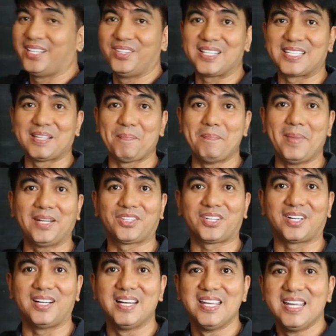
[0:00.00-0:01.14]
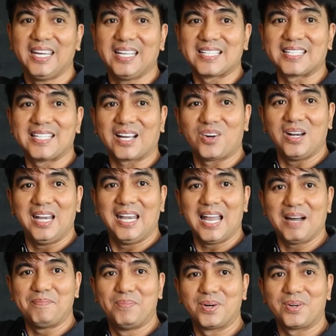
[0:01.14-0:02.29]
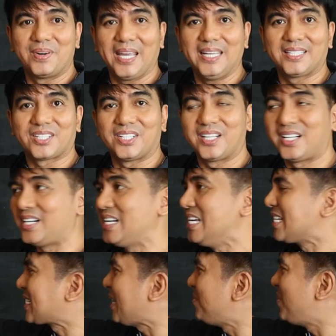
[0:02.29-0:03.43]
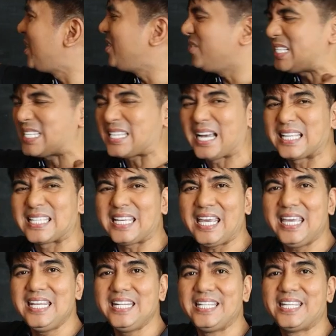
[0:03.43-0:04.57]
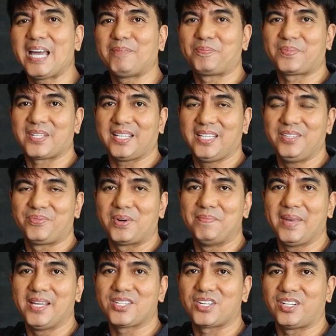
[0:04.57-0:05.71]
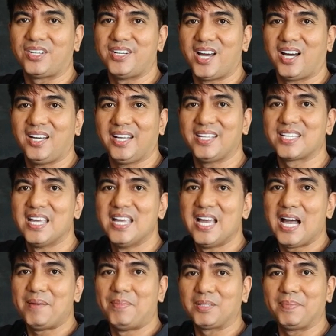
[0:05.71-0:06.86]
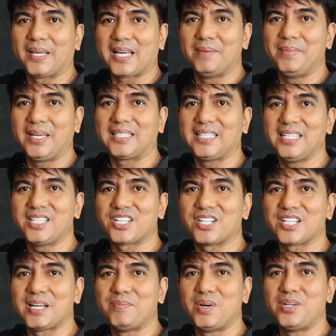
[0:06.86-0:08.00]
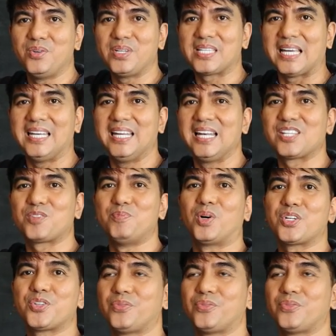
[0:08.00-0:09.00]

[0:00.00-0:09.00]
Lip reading: you know, it's the mentor, it's the collaborator, someone who has in-depth information or knowledge about becoming a teacher, someone who is a little more